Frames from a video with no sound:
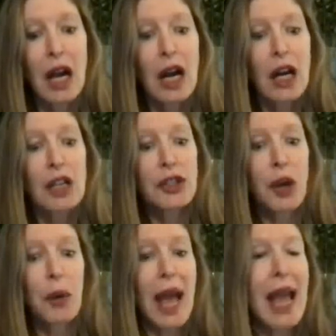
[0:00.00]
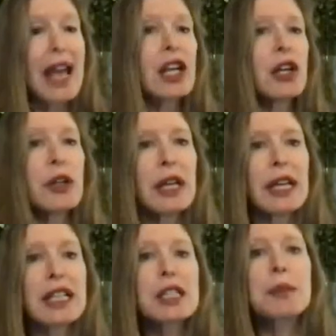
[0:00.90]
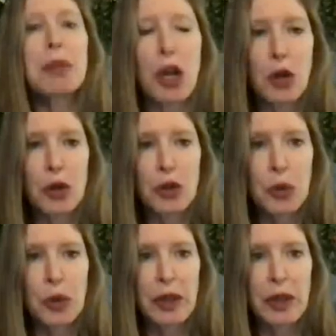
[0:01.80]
So anger explodes when they're